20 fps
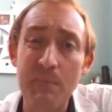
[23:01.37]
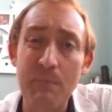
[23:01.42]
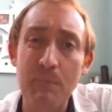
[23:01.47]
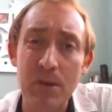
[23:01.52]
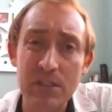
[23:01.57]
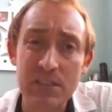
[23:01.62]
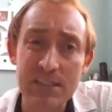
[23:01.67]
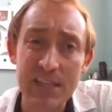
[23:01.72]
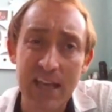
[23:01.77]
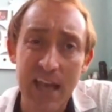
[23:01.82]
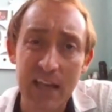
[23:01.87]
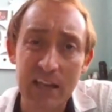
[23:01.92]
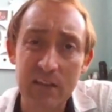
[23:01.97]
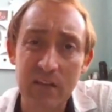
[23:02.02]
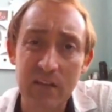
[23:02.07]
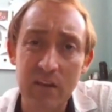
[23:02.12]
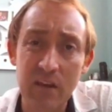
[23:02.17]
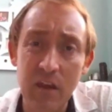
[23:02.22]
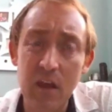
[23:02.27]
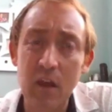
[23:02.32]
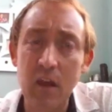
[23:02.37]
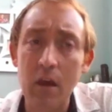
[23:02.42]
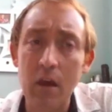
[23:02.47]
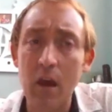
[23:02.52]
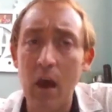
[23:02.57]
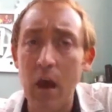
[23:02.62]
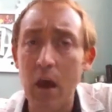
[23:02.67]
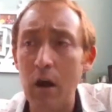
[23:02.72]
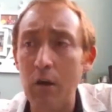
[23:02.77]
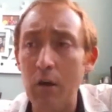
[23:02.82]
10%
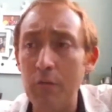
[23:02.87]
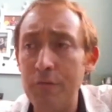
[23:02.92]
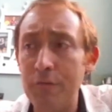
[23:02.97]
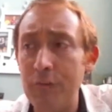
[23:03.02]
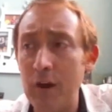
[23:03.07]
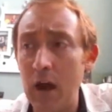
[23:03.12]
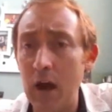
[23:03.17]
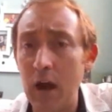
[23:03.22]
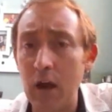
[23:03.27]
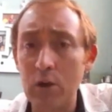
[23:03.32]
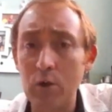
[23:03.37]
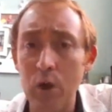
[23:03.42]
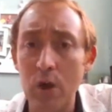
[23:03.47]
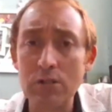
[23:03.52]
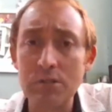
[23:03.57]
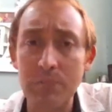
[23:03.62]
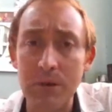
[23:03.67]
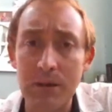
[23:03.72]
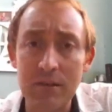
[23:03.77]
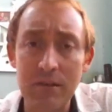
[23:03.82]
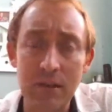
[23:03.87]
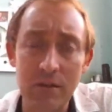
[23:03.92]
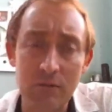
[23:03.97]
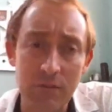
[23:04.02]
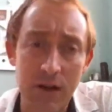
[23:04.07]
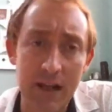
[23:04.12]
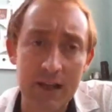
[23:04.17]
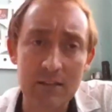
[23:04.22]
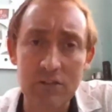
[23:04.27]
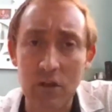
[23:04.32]
of gross monthly
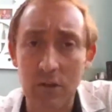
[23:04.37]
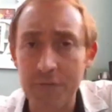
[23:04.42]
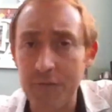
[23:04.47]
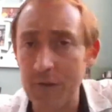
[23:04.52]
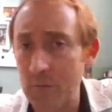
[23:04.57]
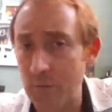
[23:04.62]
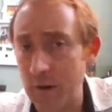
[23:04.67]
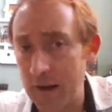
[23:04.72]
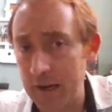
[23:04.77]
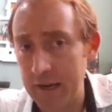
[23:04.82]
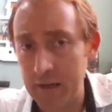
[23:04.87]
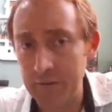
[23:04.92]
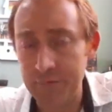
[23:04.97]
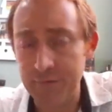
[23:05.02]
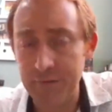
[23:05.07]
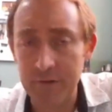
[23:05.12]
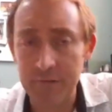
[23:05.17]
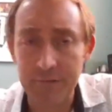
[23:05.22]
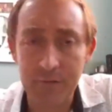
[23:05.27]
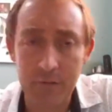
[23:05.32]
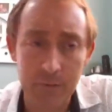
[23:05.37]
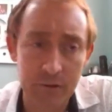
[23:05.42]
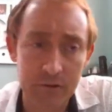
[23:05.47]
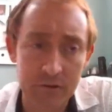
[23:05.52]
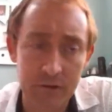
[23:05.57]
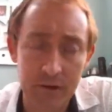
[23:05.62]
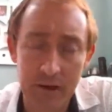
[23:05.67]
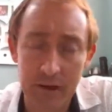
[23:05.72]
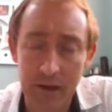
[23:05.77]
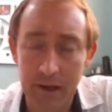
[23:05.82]
rent. So if you're renting it for
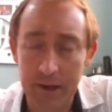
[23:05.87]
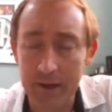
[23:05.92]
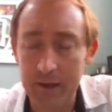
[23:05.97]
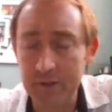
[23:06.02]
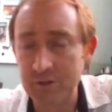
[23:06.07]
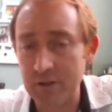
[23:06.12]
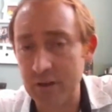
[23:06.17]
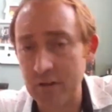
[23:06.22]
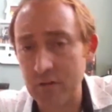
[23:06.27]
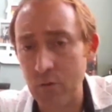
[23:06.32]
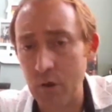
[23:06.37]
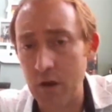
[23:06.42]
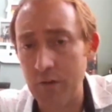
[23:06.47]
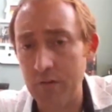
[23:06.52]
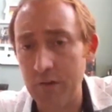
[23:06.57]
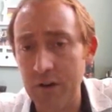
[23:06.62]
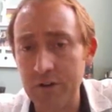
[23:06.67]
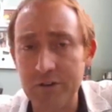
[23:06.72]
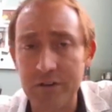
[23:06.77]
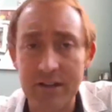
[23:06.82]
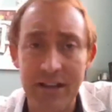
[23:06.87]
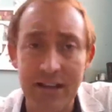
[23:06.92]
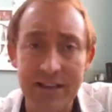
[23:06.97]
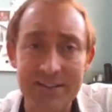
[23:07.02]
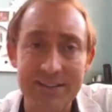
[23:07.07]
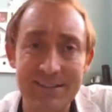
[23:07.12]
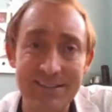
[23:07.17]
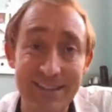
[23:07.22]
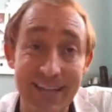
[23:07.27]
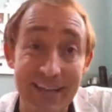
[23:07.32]
between $900 and $1,200,
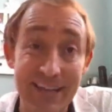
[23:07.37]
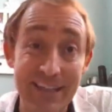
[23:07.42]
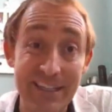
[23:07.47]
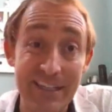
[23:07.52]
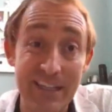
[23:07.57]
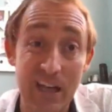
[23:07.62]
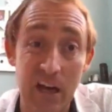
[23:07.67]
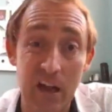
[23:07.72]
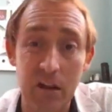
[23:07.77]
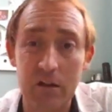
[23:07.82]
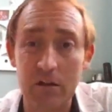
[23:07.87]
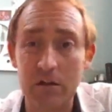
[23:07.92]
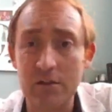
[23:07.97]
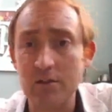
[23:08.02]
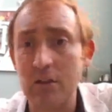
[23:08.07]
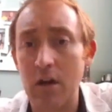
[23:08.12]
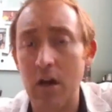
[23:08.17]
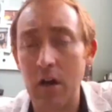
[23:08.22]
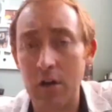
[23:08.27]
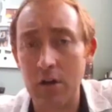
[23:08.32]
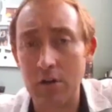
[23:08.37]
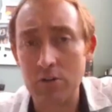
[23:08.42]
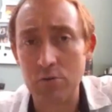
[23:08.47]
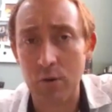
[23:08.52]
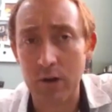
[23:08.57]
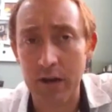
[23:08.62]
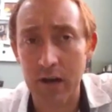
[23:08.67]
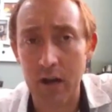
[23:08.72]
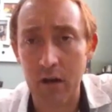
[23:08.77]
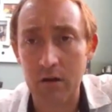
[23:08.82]
that's $90 to
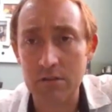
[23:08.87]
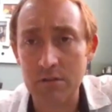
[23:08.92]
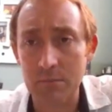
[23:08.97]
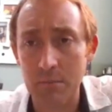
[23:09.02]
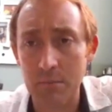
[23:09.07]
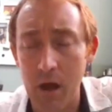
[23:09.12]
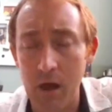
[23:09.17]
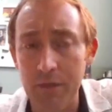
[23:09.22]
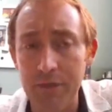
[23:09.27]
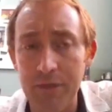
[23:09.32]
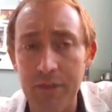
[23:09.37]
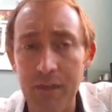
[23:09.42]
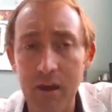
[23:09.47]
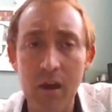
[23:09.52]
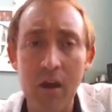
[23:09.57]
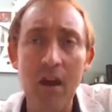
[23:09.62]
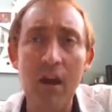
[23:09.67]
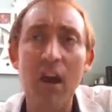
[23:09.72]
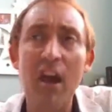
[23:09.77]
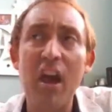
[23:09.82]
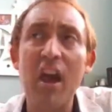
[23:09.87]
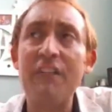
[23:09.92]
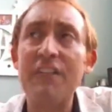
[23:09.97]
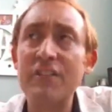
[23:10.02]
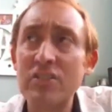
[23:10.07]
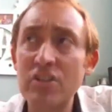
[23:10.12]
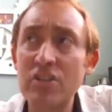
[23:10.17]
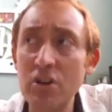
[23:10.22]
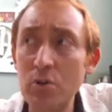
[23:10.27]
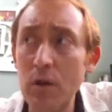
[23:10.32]
$120 a month. If
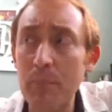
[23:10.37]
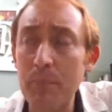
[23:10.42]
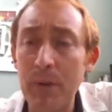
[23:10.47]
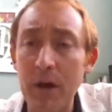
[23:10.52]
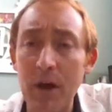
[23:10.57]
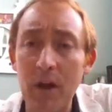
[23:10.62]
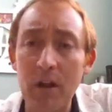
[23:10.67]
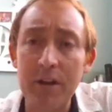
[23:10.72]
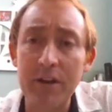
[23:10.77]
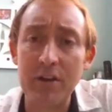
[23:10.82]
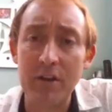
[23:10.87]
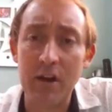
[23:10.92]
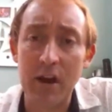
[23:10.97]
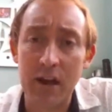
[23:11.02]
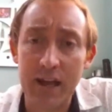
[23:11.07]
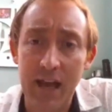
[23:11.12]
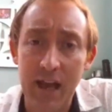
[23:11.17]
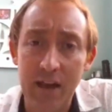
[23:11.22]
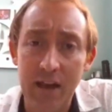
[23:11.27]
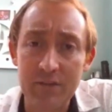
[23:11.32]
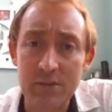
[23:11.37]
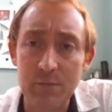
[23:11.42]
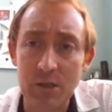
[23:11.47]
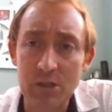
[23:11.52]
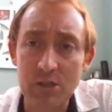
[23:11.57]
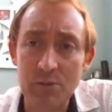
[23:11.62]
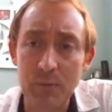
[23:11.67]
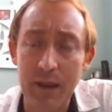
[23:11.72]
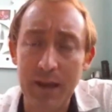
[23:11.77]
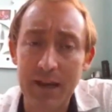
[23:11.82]
it's newer building, you're not going to have as
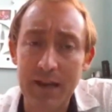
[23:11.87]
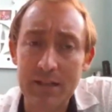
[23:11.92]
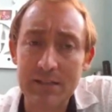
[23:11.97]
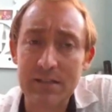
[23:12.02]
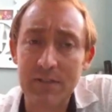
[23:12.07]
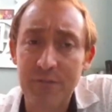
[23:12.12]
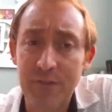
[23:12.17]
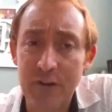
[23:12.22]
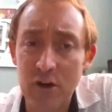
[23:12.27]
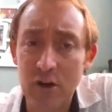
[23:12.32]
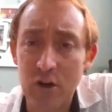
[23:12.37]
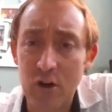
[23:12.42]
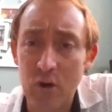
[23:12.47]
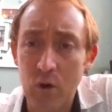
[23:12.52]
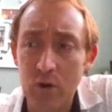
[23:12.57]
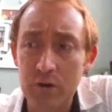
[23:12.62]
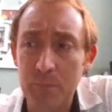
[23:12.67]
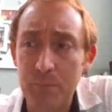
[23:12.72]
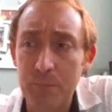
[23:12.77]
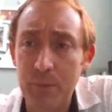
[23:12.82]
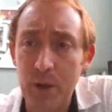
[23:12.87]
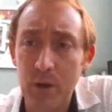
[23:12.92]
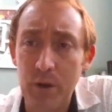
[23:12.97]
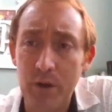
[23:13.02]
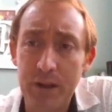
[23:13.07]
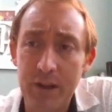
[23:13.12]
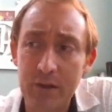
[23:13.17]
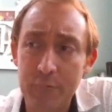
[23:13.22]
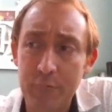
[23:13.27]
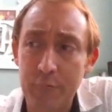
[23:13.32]
much maintenance. If you're an older
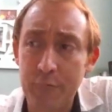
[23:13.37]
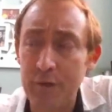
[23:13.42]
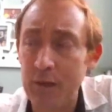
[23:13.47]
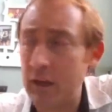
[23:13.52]
building,